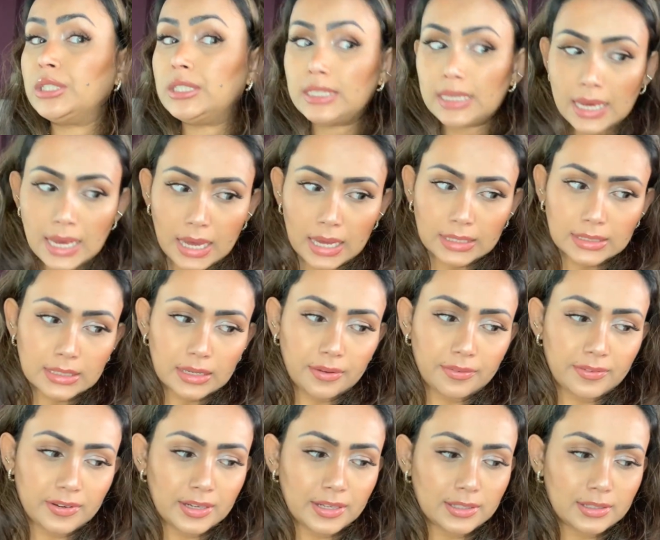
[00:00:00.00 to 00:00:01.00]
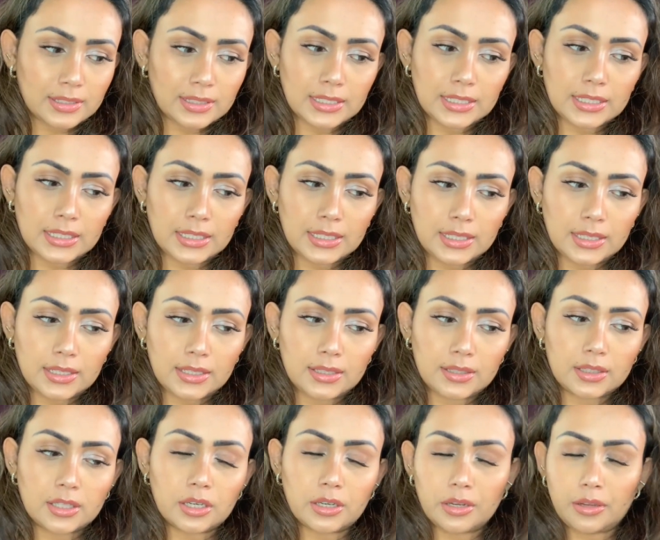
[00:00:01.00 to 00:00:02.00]
yeah, definitely
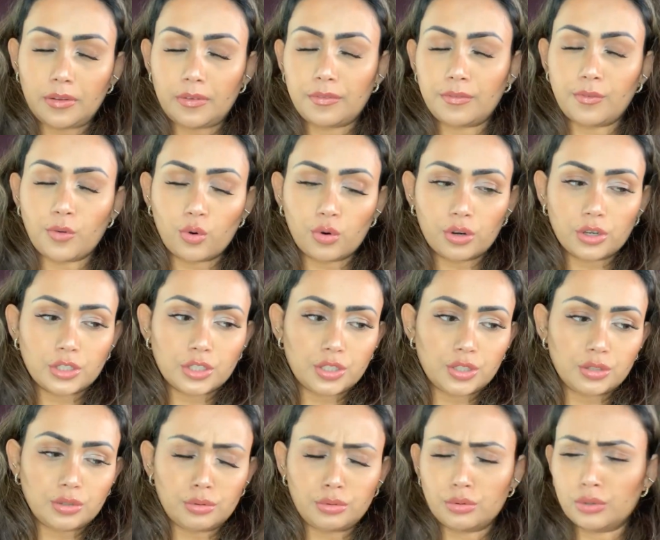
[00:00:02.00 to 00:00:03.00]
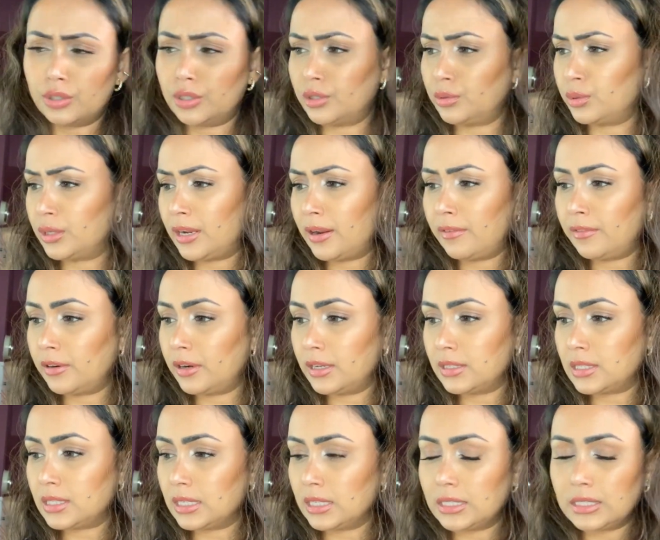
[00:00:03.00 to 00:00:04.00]
34 to, or whatever I
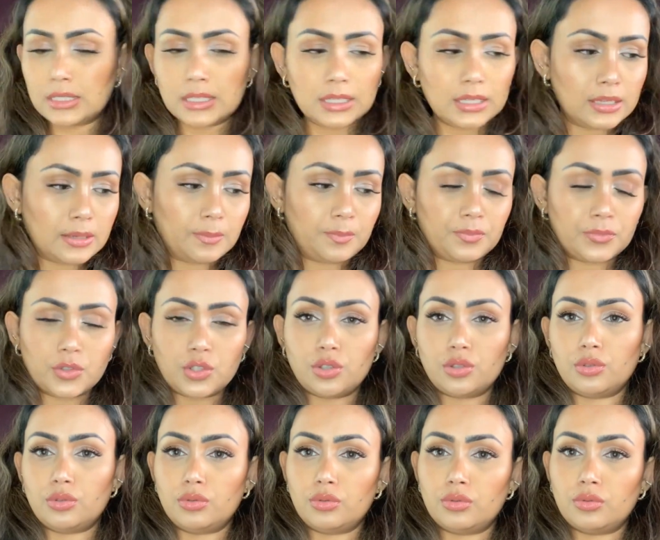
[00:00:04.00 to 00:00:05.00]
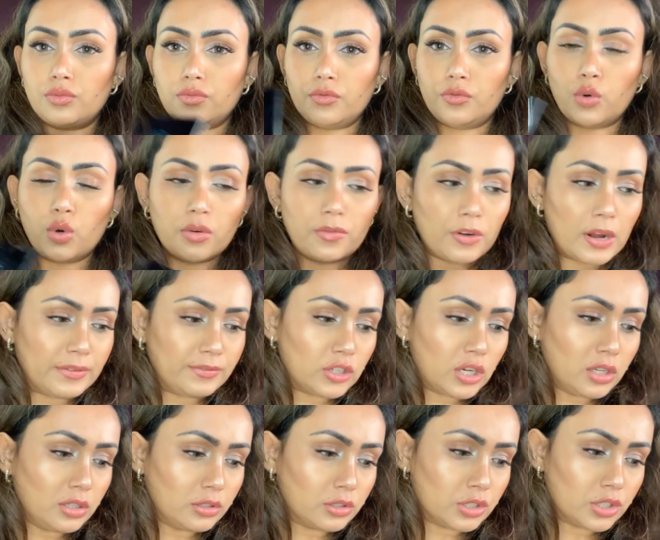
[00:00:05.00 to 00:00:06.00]
said, to $4 or
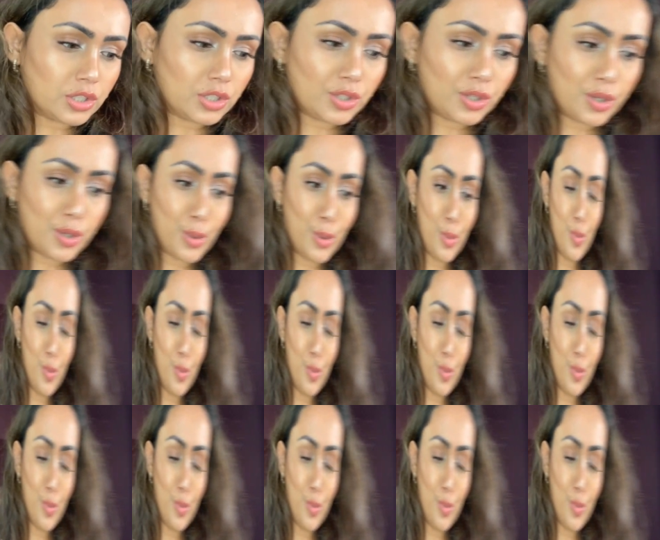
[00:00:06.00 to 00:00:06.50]
$5, you know. So